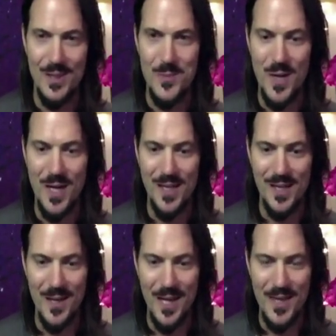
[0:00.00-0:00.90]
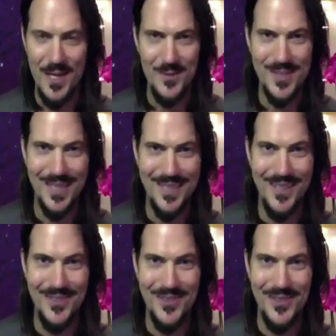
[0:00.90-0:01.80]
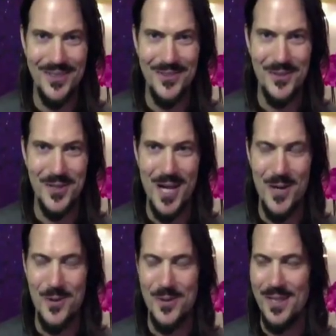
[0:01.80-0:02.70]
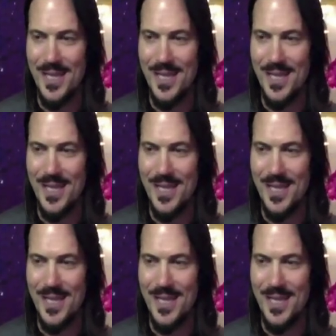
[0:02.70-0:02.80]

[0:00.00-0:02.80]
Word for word: But uh, I think I've said enough for now.